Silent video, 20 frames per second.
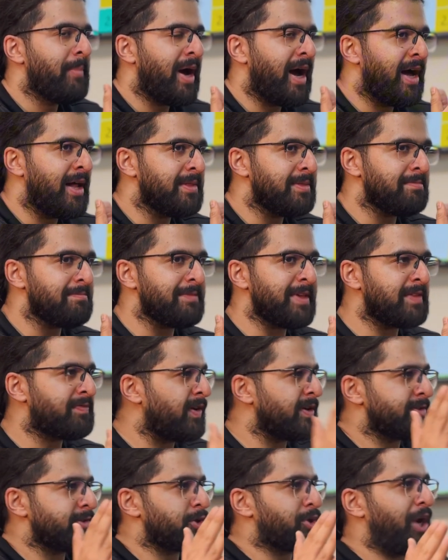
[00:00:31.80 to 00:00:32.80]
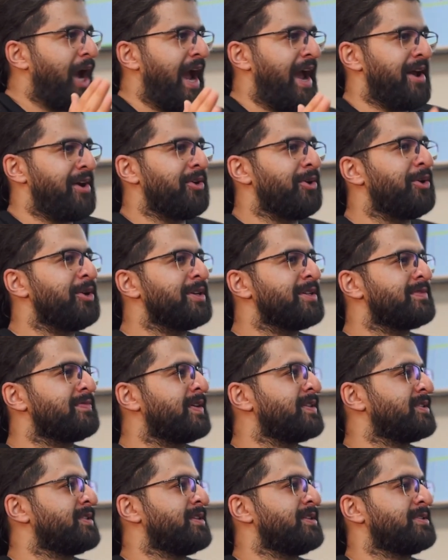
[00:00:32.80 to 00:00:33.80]
And it was okay, it
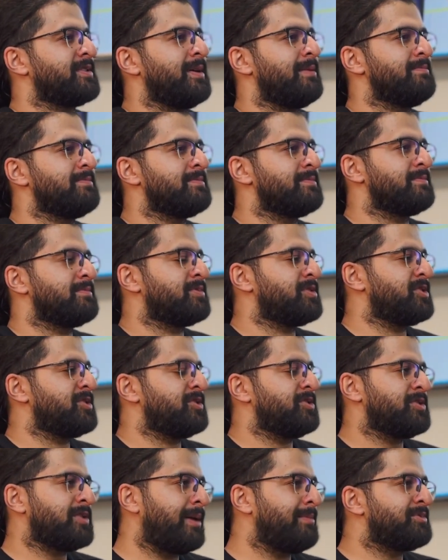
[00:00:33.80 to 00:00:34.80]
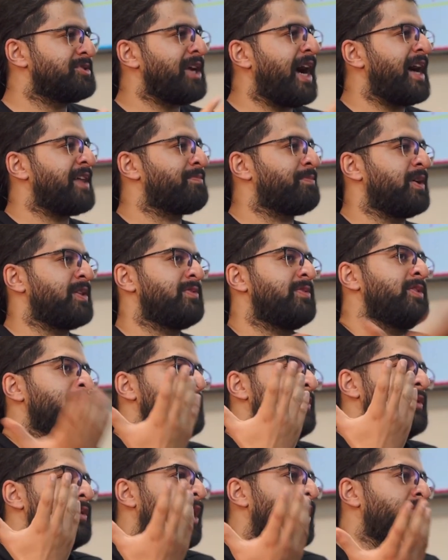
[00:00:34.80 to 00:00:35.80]
was some chat, but
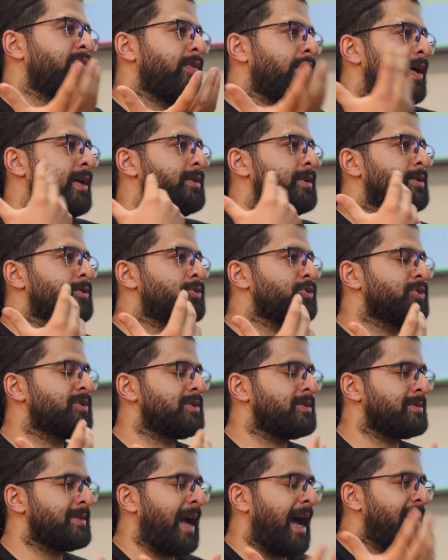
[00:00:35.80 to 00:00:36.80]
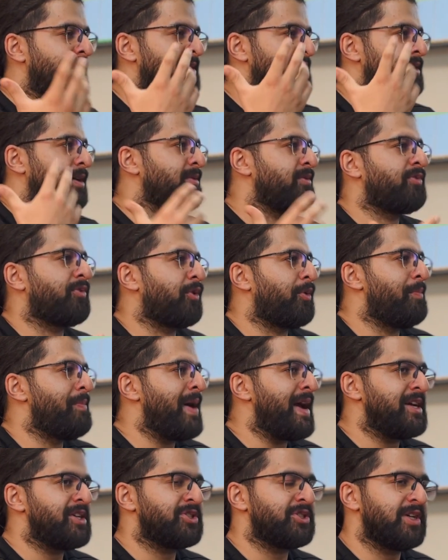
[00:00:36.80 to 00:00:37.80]
we wanted to gather some
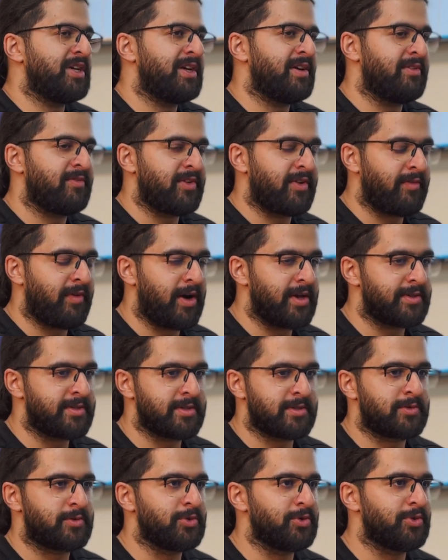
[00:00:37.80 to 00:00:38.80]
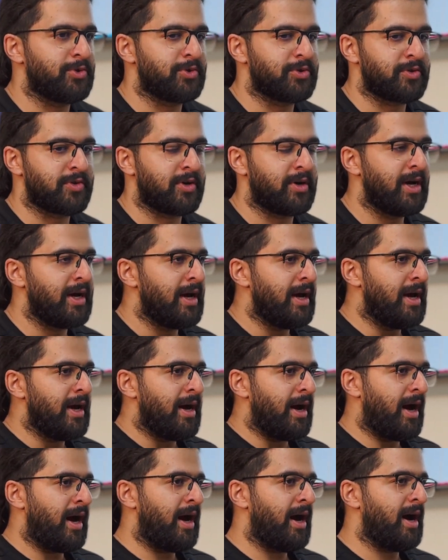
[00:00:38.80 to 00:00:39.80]
information. We wanted to
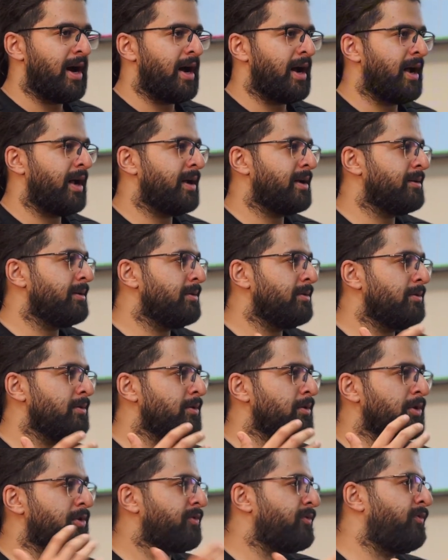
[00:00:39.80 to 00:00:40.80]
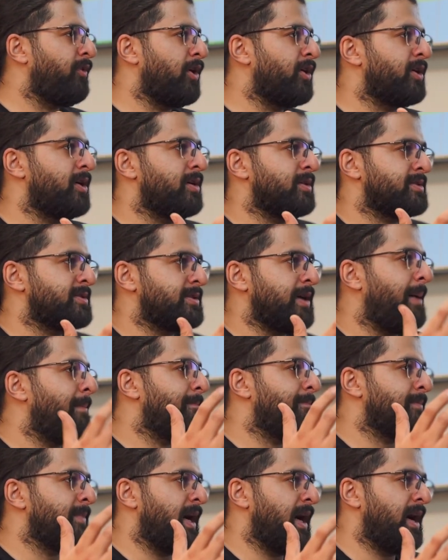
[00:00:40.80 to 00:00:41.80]
look for
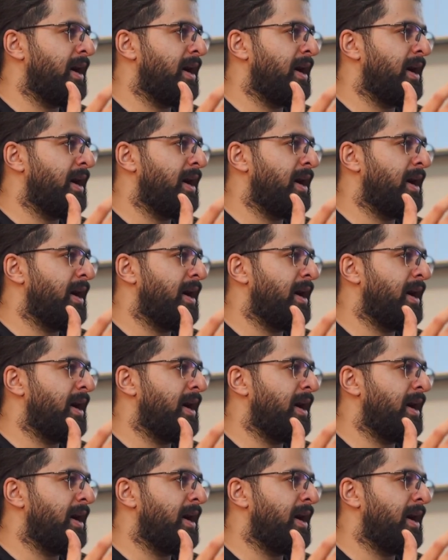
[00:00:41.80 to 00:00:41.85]
some